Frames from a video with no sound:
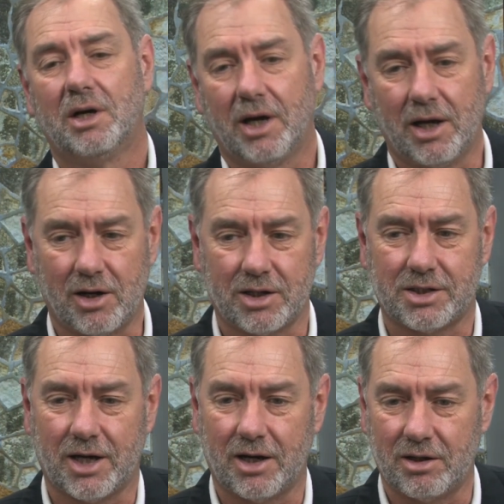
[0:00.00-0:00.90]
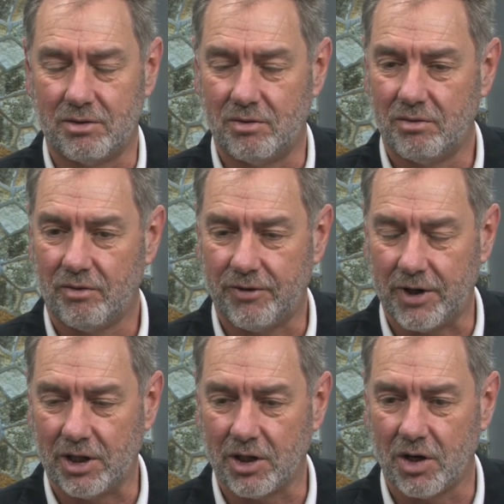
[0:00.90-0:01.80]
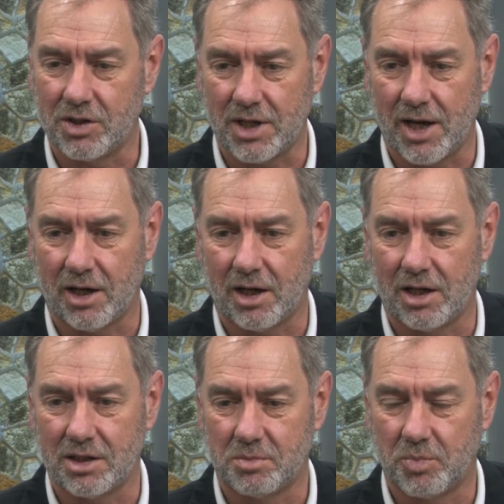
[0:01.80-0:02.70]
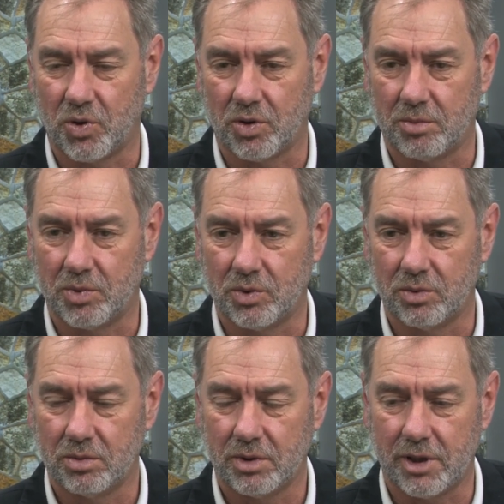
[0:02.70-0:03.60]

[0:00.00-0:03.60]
And I started fitting those out as portable